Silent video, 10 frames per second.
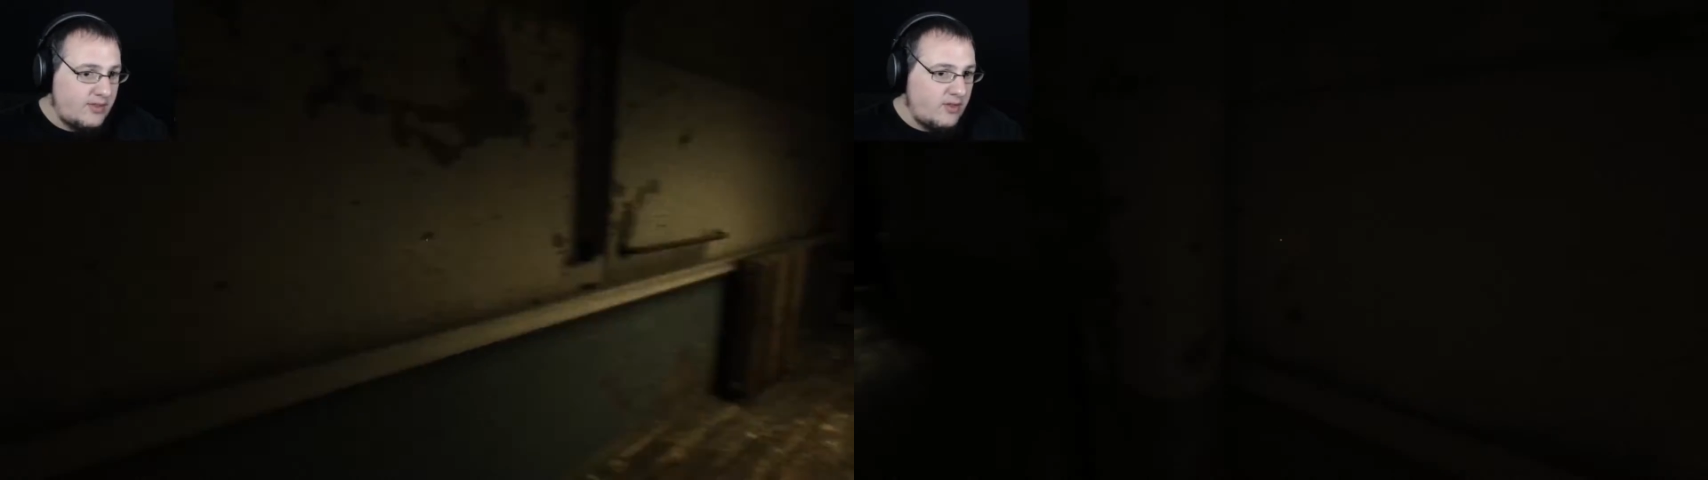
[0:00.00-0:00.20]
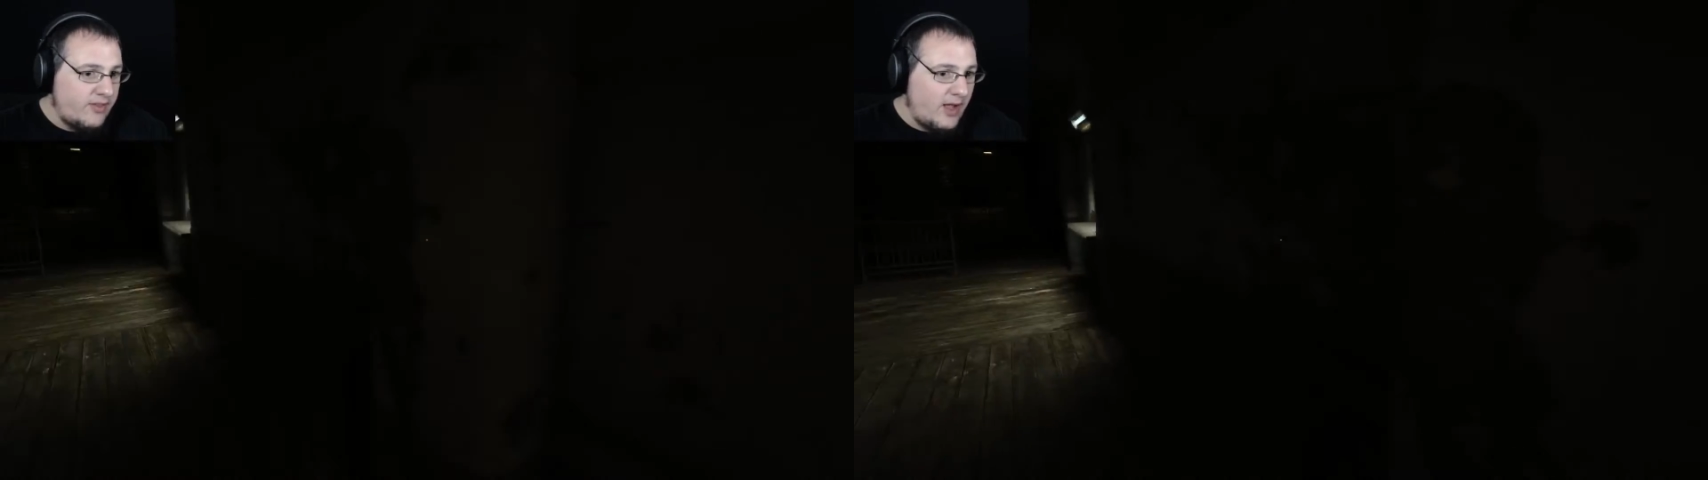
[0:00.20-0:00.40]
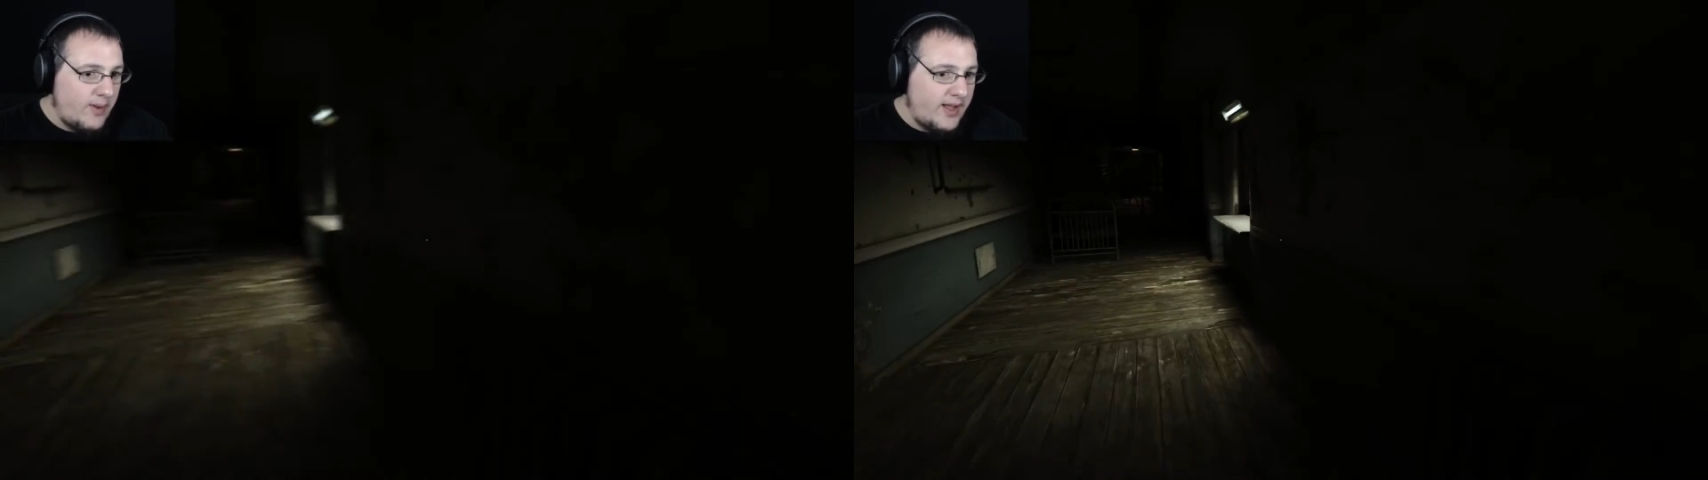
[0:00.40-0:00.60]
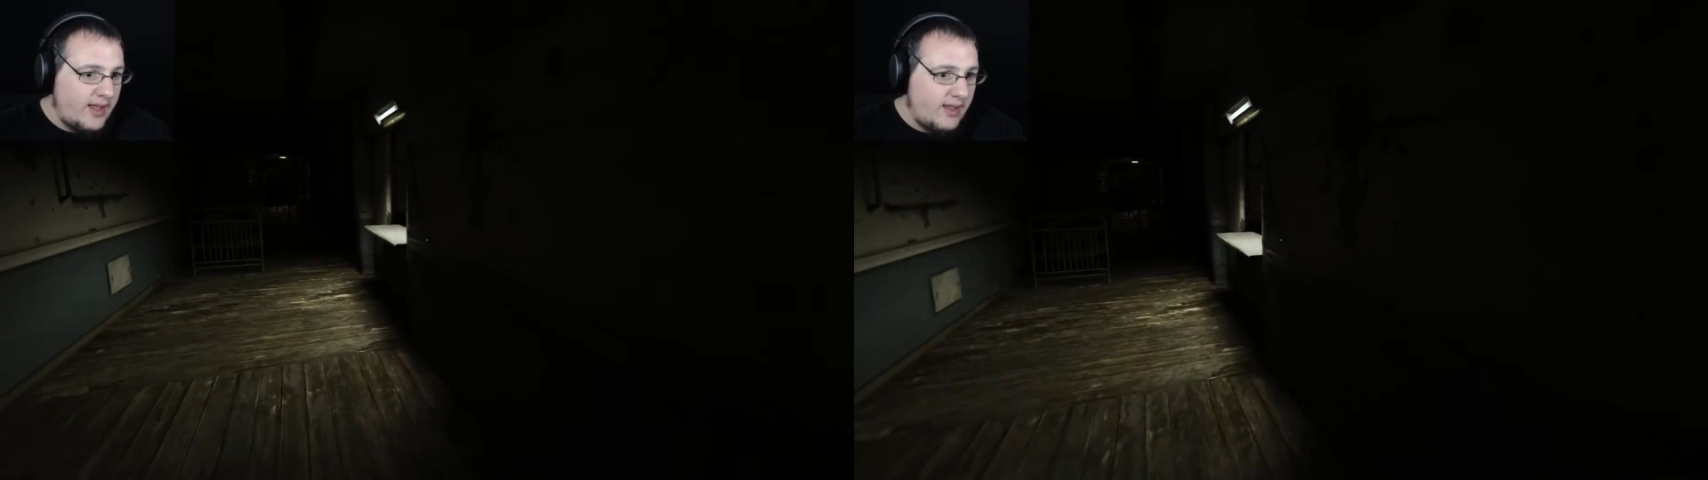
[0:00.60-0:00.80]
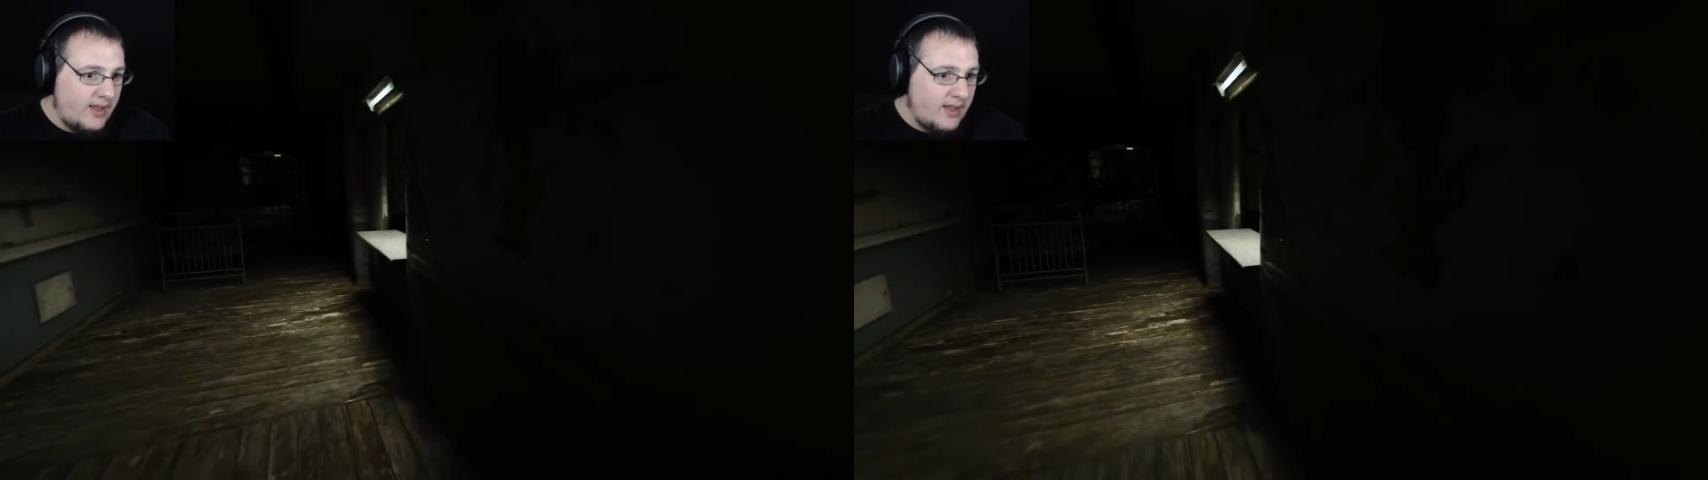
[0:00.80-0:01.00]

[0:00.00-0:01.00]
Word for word: Not that way.